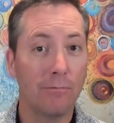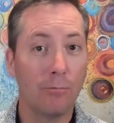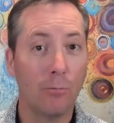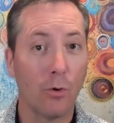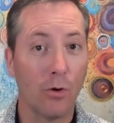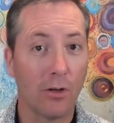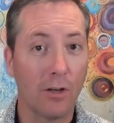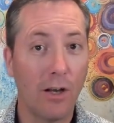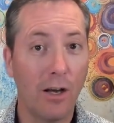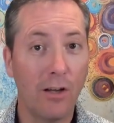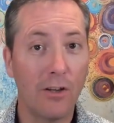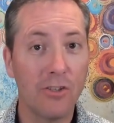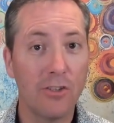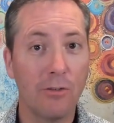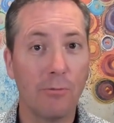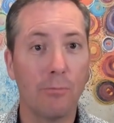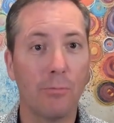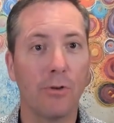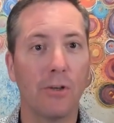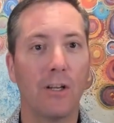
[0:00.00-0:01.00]
more
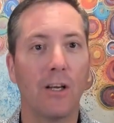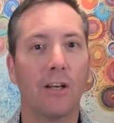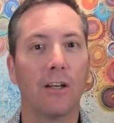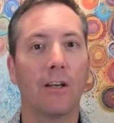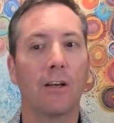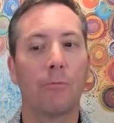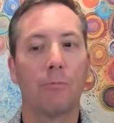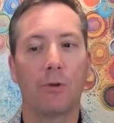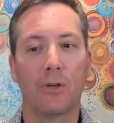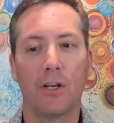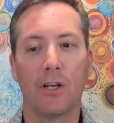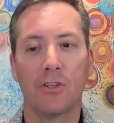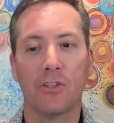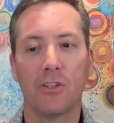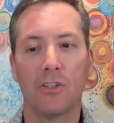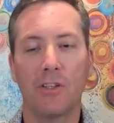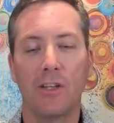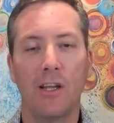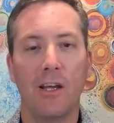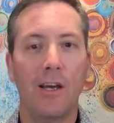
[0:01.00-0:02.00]
collagen
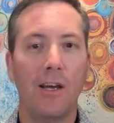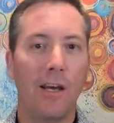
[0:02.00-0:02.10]
production,